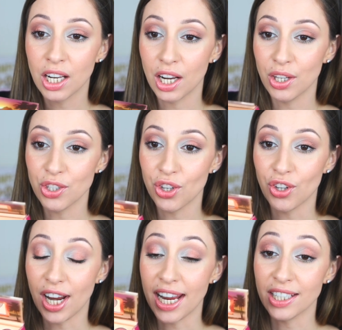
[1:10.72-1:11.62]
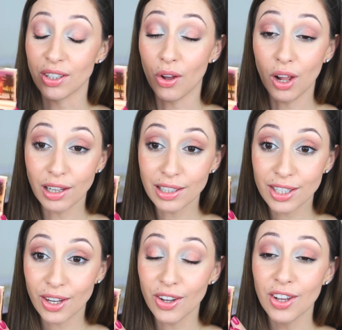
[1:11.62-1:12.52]
closure and
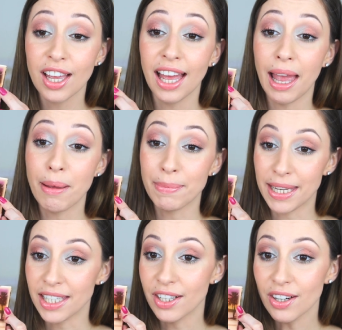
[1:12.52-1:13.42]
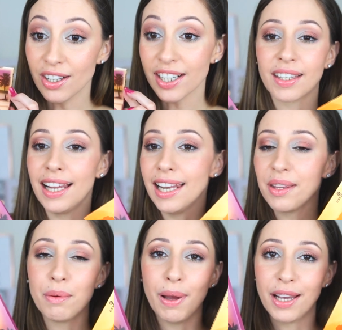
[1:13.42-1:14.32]
also a mirror. I
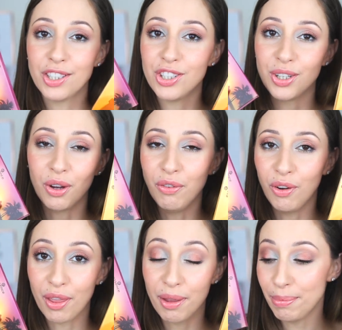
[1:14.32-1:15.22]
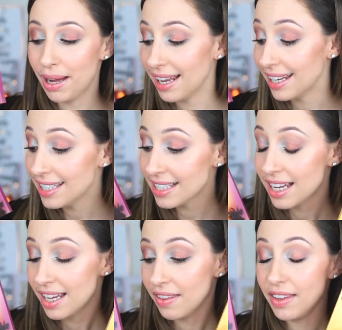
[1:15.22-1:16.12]
like the packaging of all the palettes,
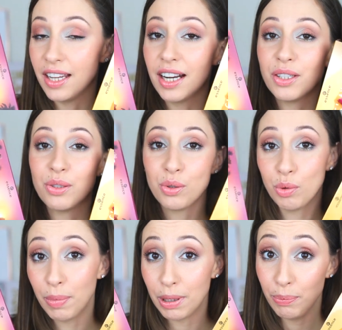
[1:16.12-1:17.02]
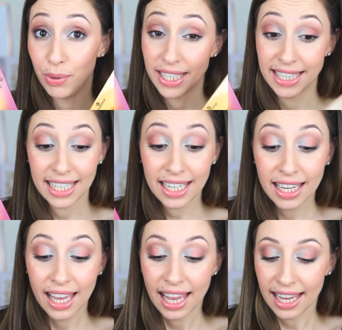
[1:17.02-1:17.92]
they are super pretty.
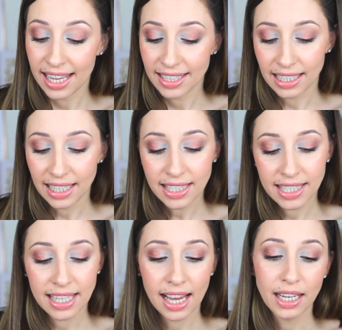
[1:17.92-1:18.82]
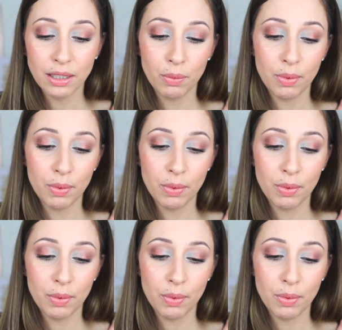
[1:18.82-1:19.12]
And let's start